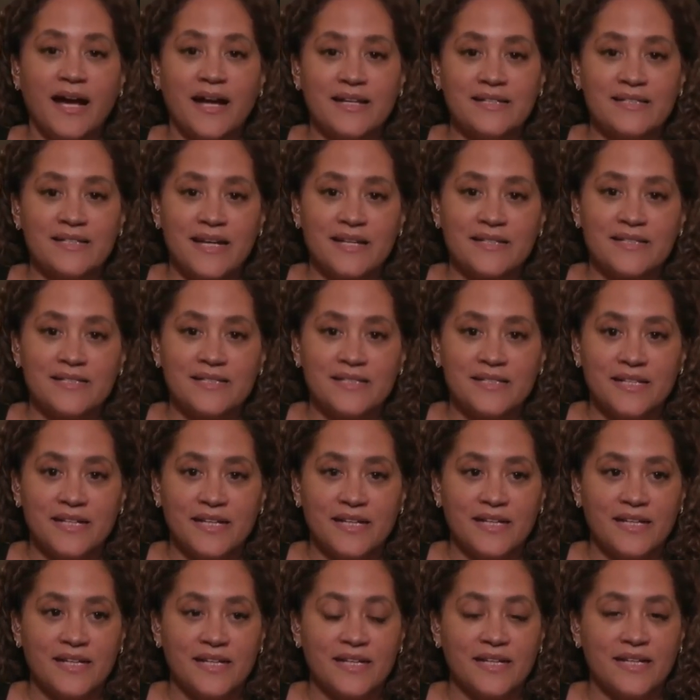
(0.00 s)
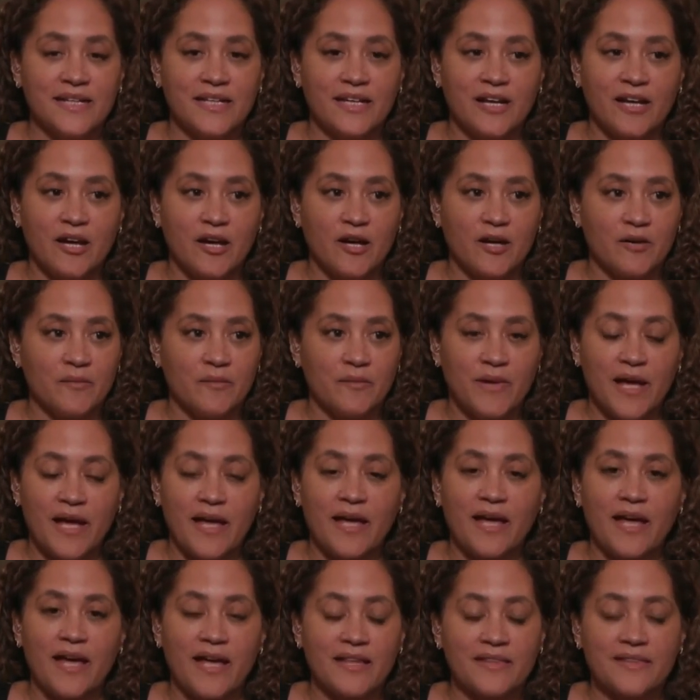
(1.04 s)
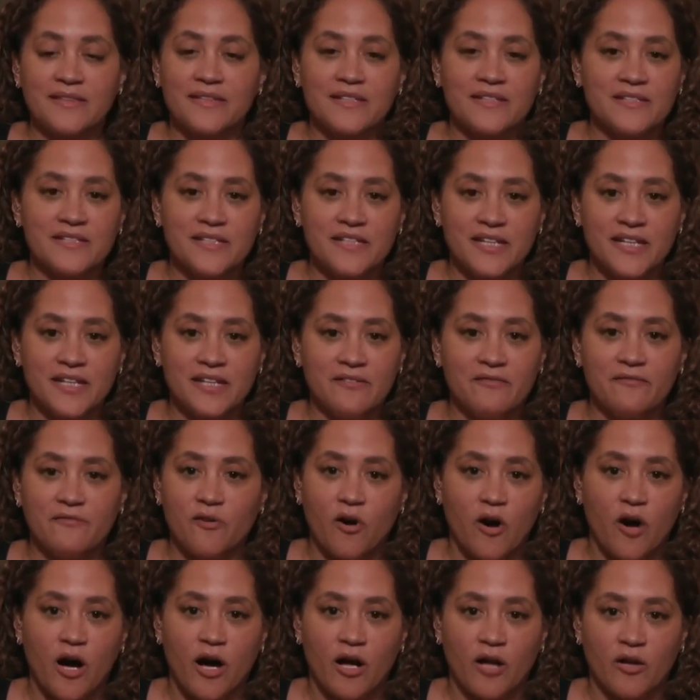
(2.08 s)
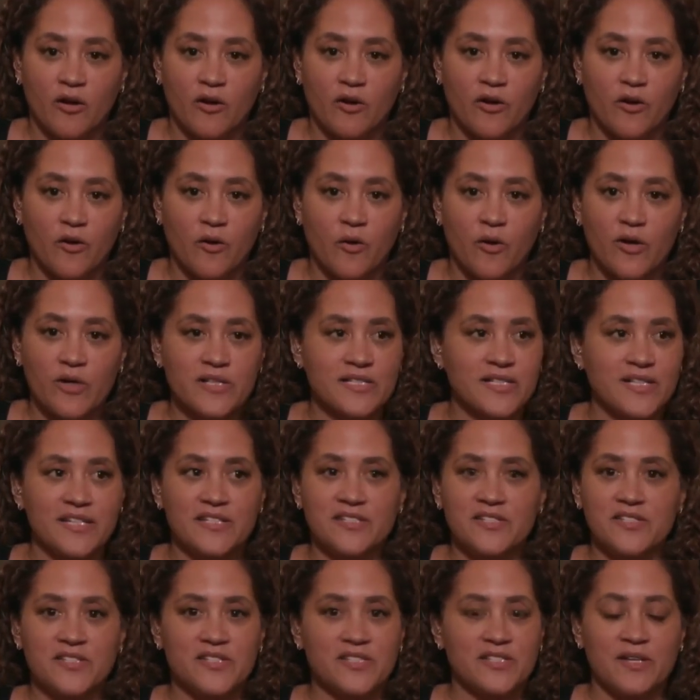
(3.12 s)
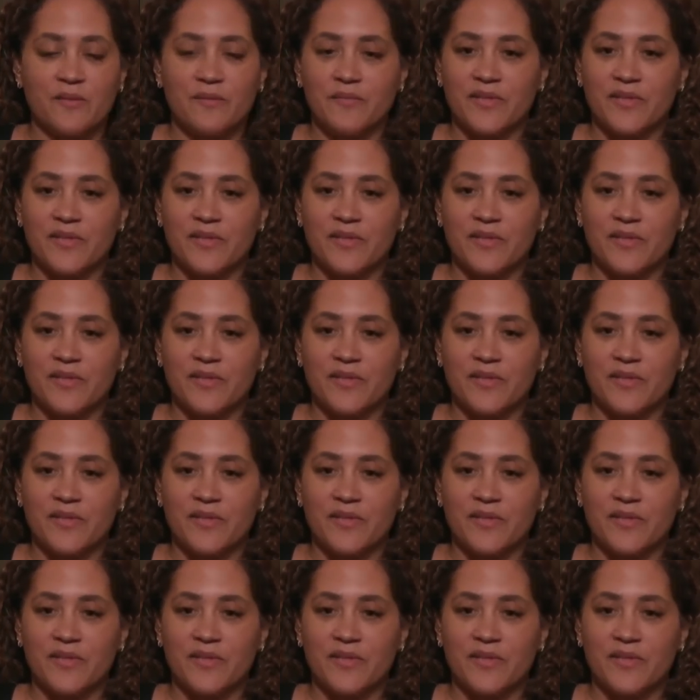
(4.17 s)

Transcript: identity, ethnicity fall, or is this just